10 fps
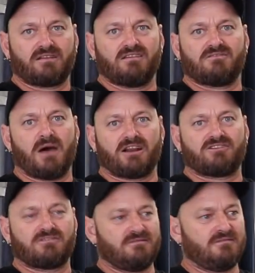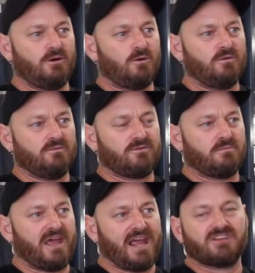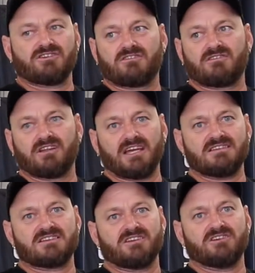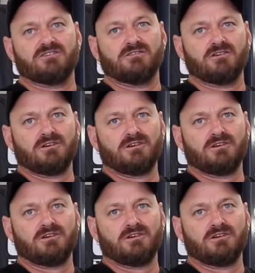this much from the engine to the ECU,